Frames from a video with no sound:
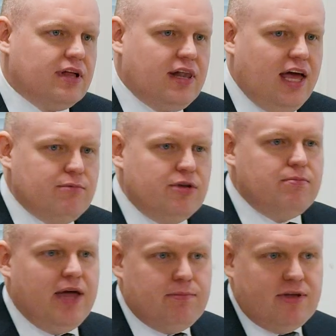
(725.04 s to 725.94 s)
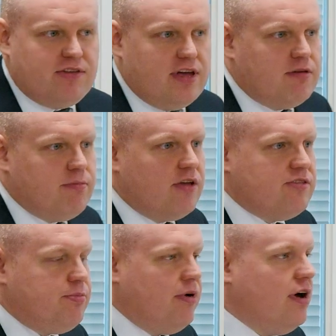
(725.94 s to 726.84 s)
claimant may be taken by
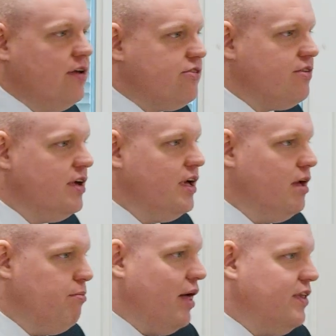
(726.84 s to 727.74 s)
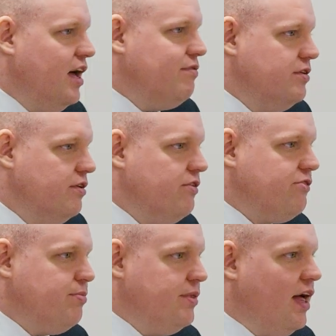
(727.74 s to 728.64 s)
surprise by the
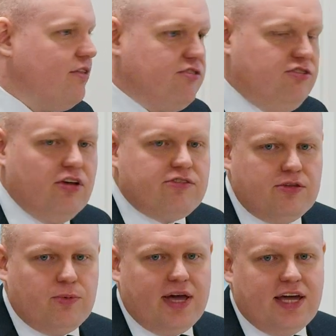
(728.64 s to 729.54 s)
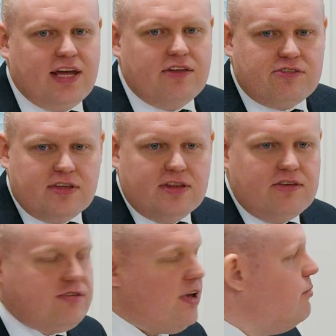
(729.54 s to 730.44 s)
evidence, but that's just the way it is in
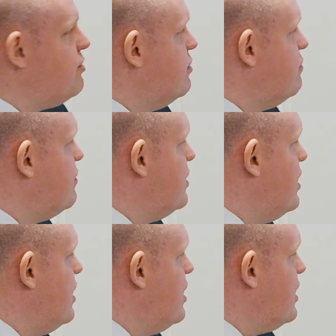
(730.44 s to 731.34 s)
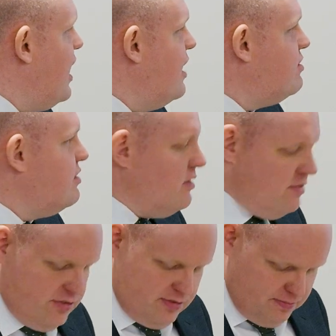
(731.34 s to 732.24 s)
these types of
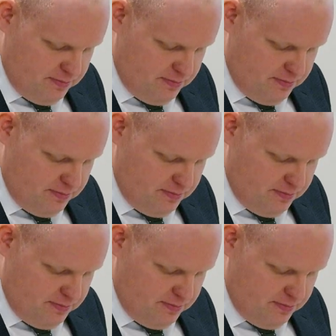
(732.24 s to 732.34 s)
cases.